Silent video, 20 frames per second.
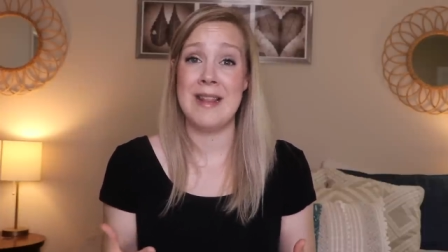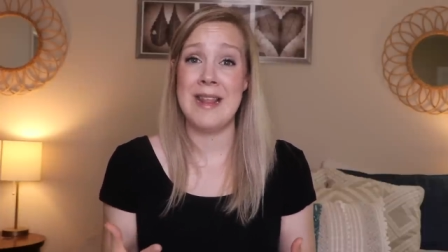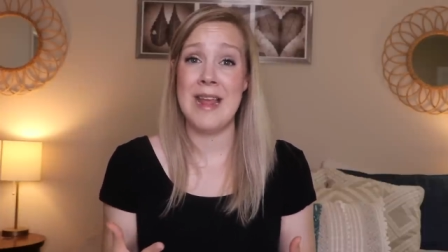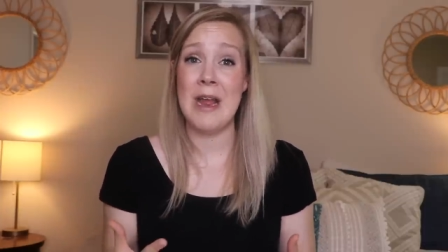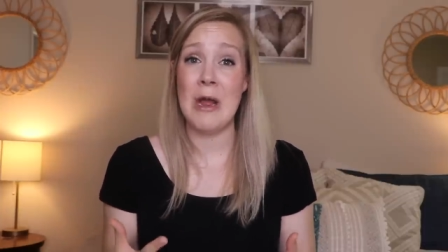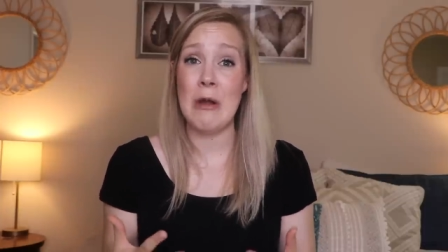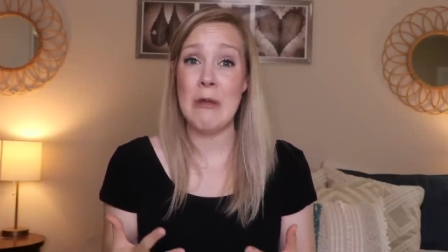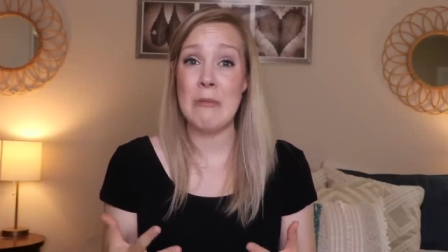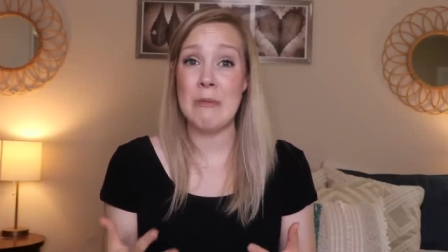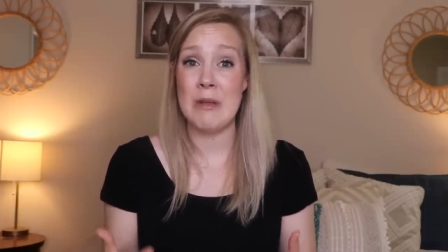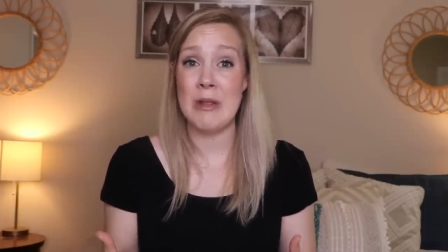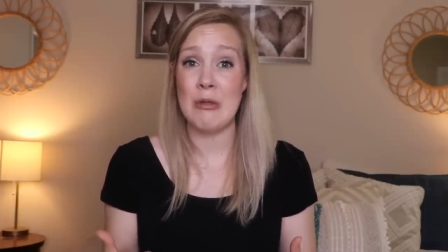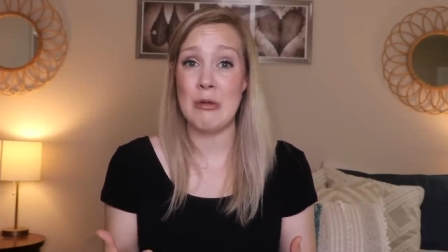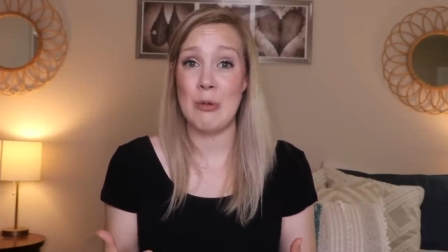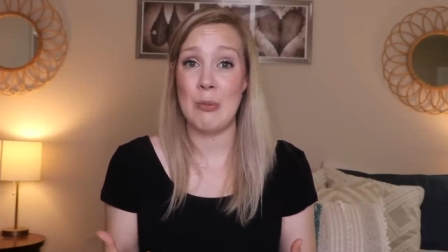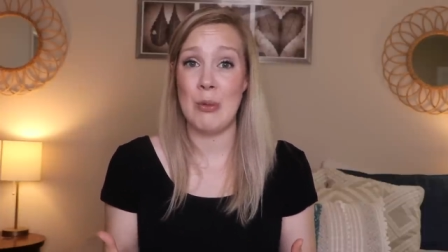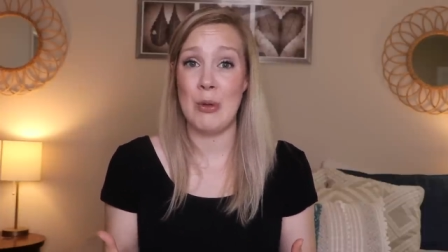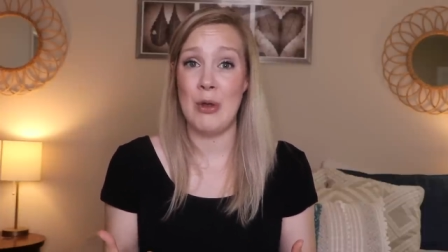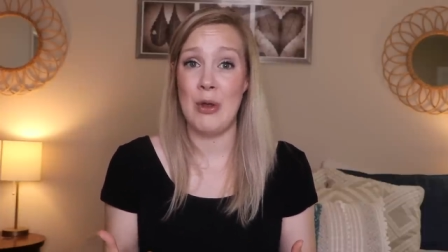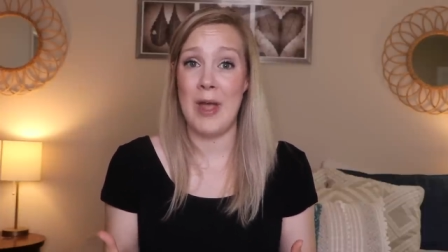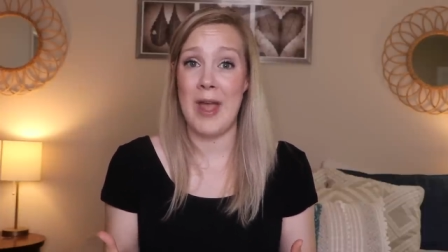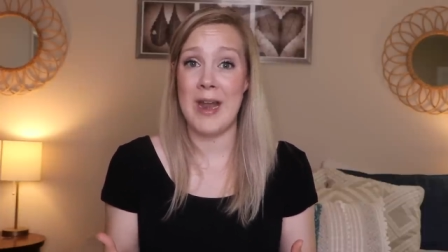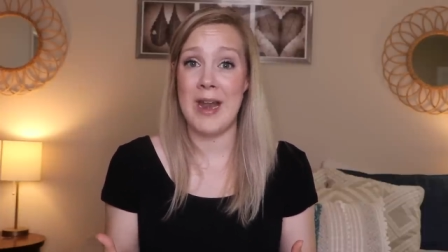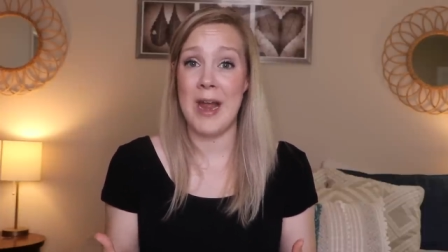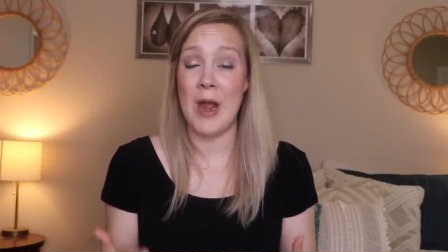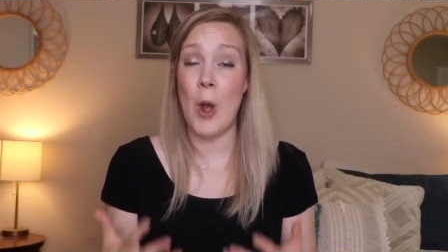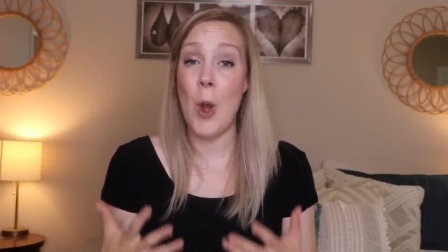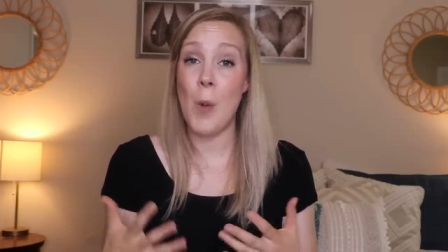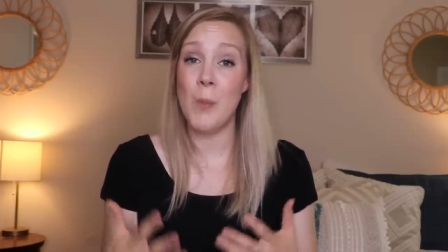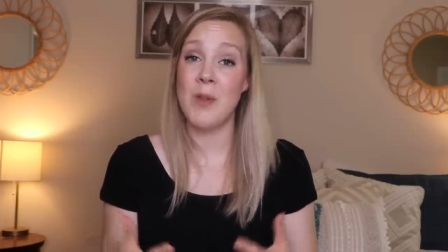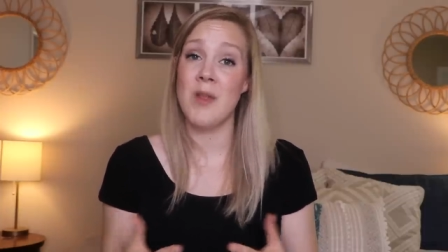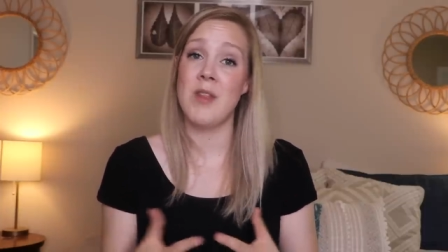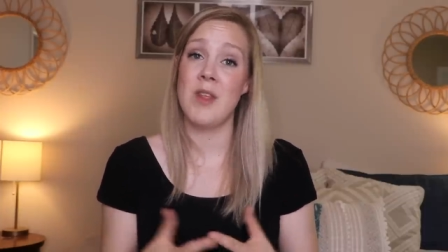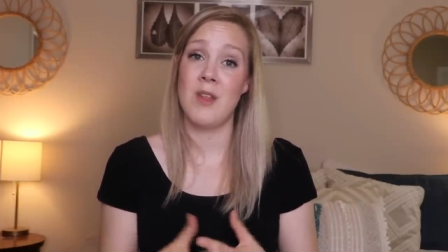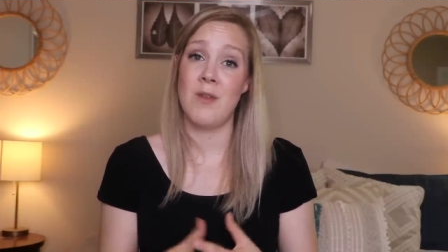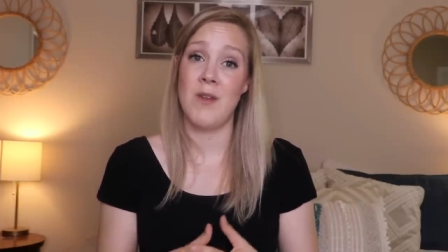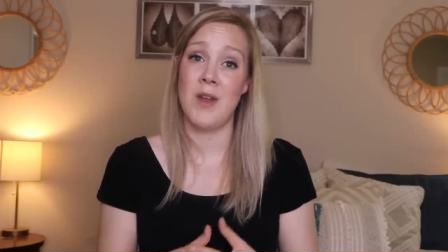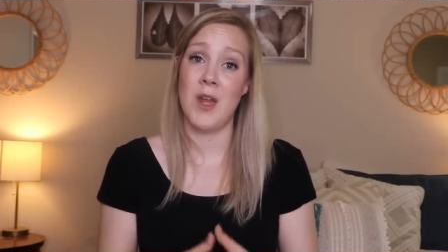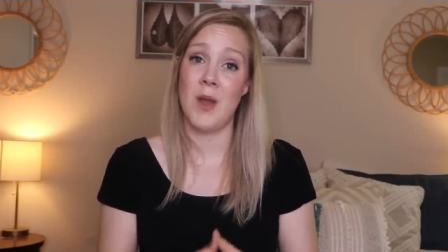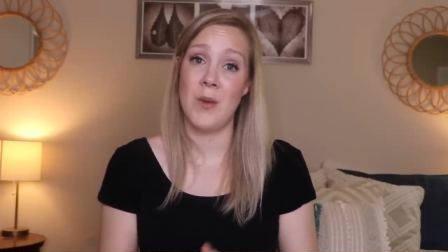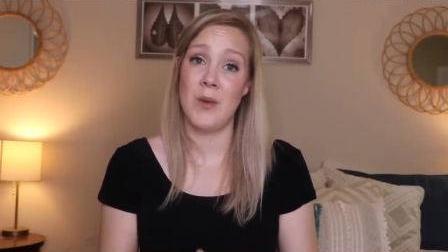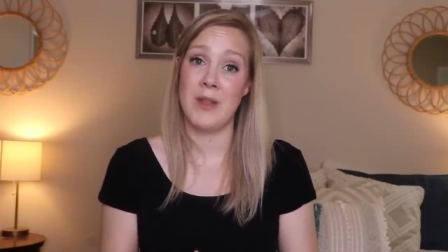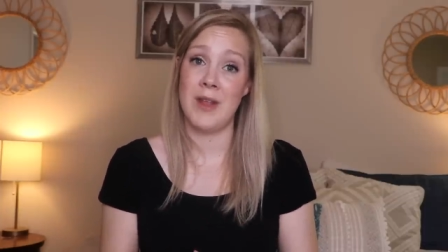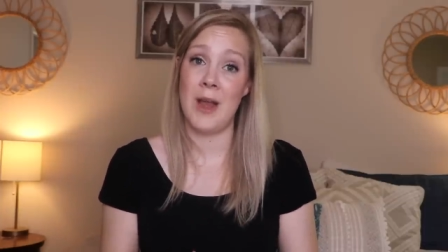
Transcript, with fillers: They are miserable, and I hope that this video has